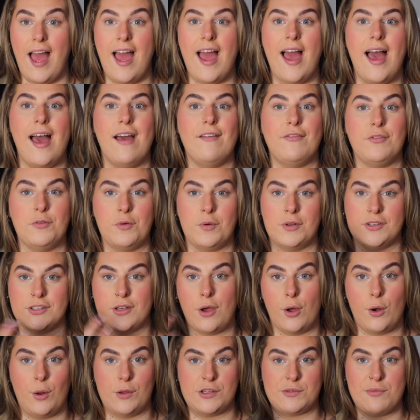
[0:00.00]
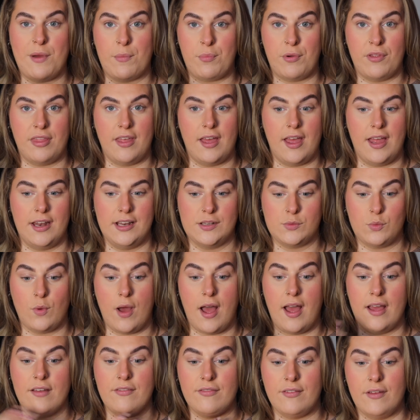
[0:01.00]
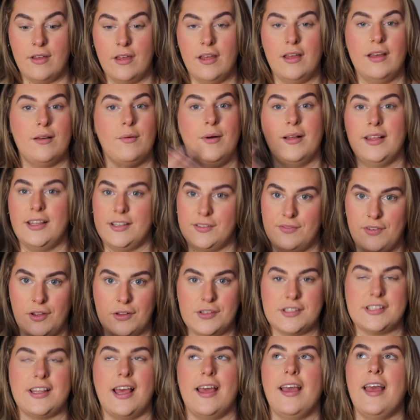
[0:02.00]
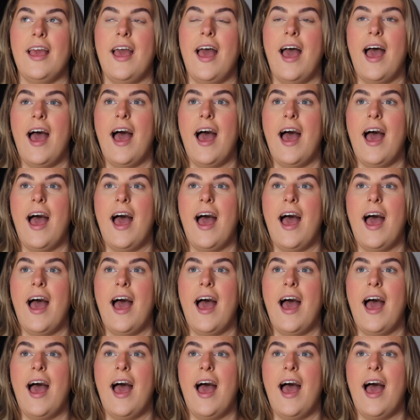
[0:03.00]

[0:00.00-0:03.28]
everyone's going up to my brother and his wife, well, his fiance,